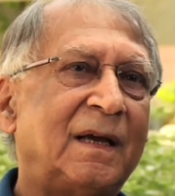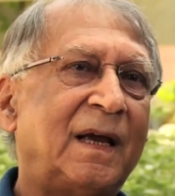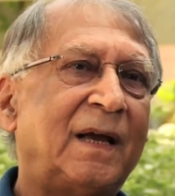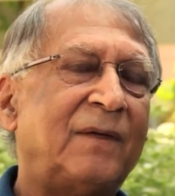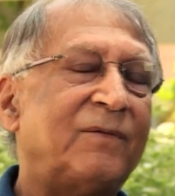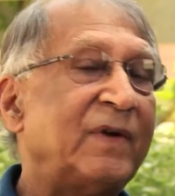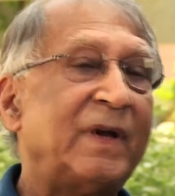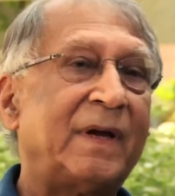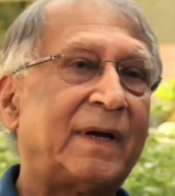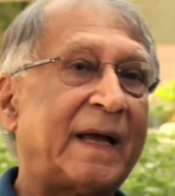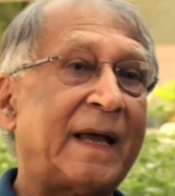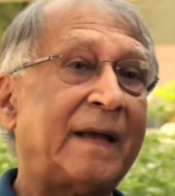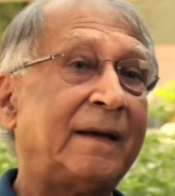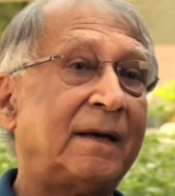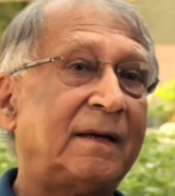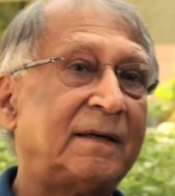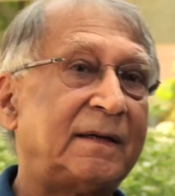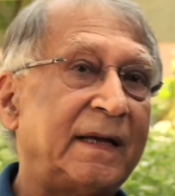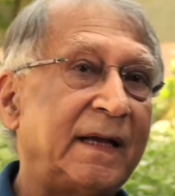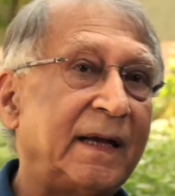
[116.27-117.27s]
and we
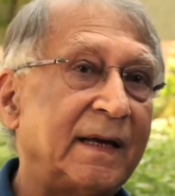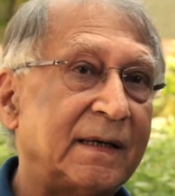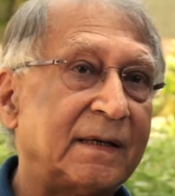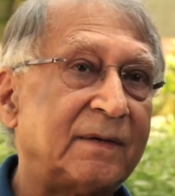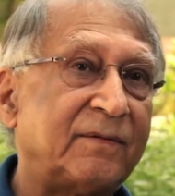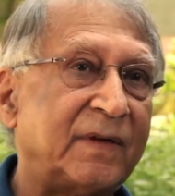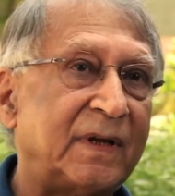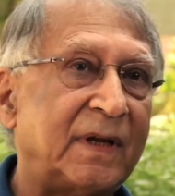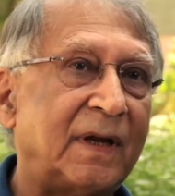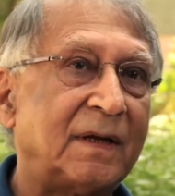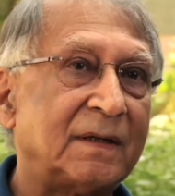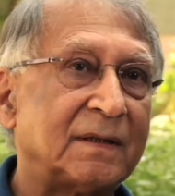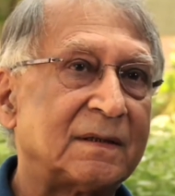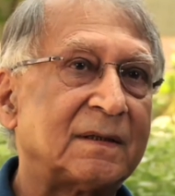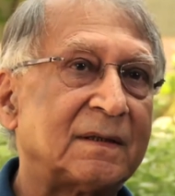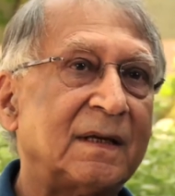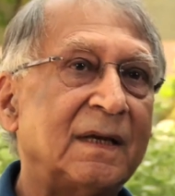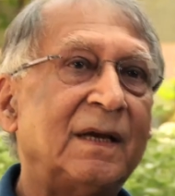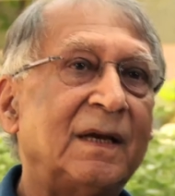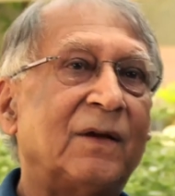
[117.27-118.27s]
cannot take it with us.